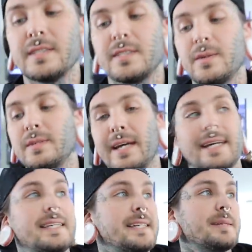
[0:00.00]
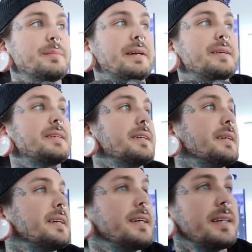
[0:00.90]
is so tiny compared
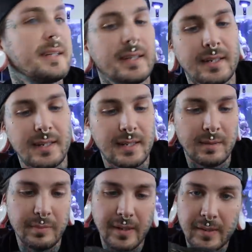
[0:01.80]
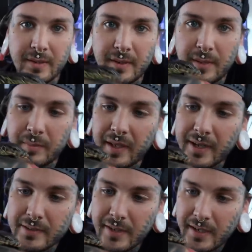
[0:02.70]
to the
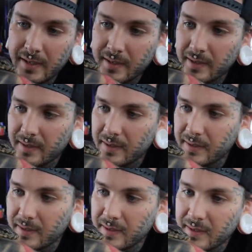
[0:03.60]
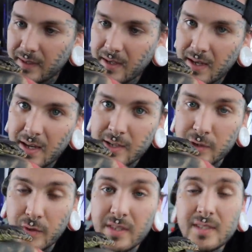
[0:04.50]
black dragon.
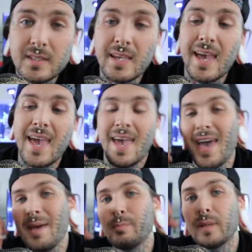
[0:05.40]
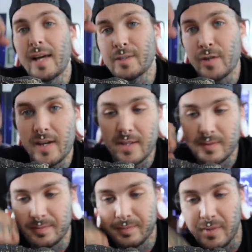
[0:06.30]
So this is a Het black dragon,
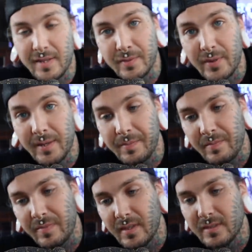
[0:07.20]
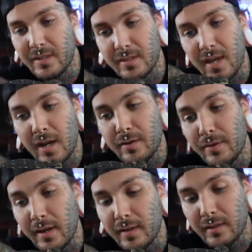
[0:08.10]
by the way. This is not a
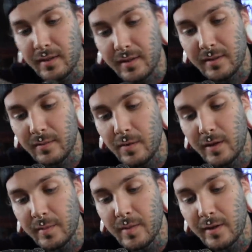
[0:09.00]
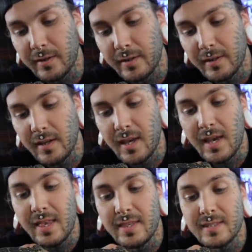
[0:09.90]
regular water monitor.
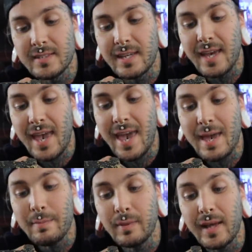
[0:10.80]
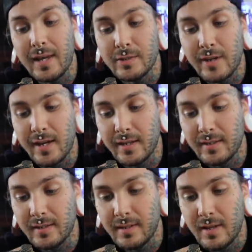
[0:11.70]
This is a Het black dragon.